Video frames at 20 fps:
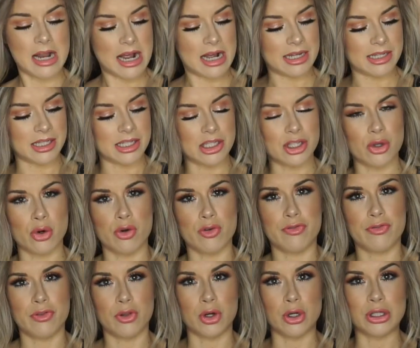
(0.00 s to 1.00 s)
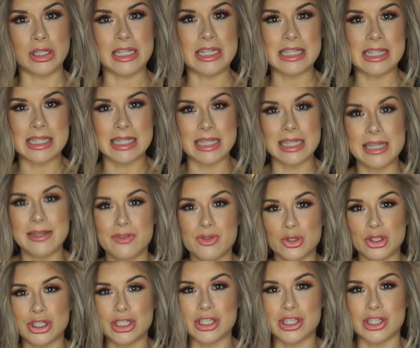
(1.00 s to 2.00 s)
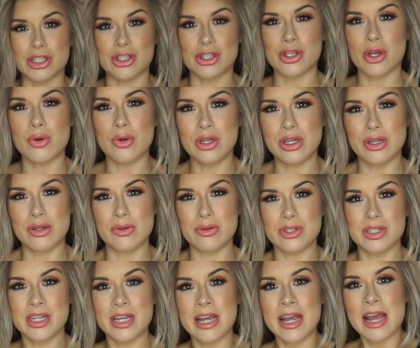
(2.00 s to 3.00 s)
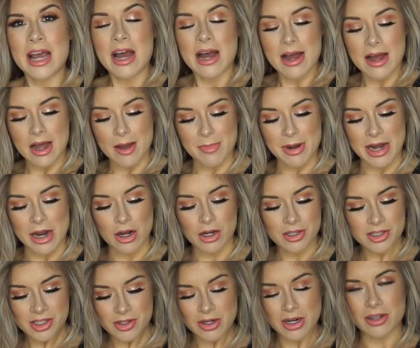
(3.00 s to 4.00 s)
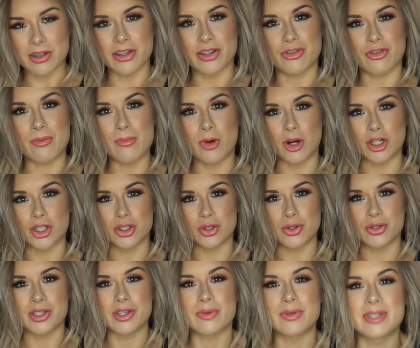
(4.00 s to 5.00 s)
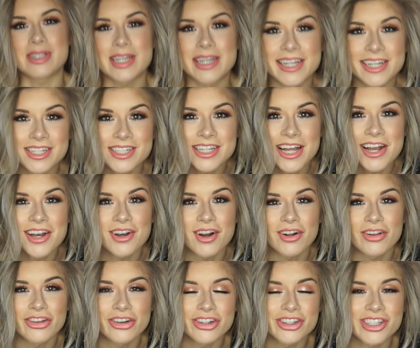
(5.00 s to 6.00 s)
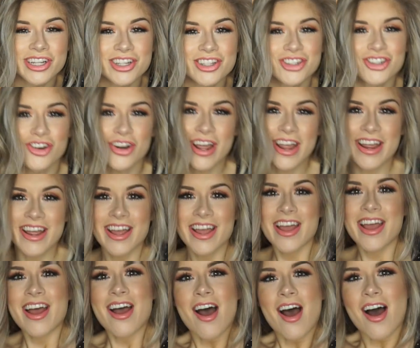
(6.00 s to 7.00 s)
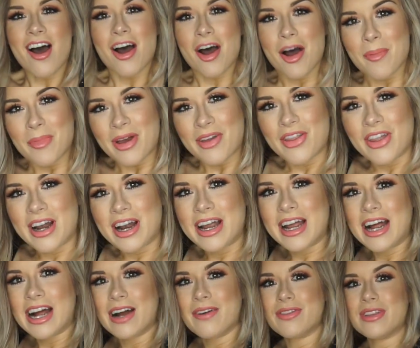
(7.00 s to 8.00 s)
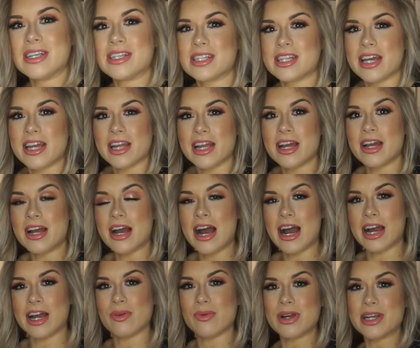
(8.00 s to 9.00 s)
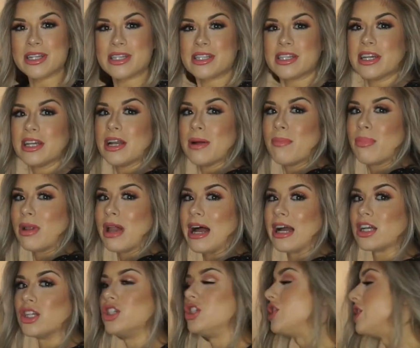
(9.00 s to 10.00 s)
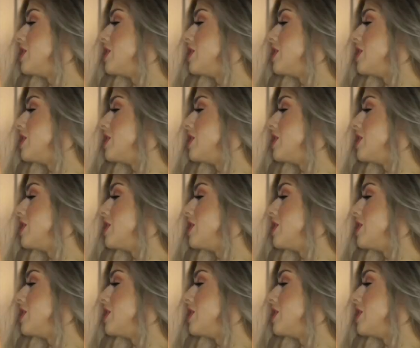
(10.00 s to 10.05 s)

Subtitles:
it has these little flirly sleeves, which is so cute. And I also got this from Marshall's. It was like $10 yesterday. And then I have these like high-waisted black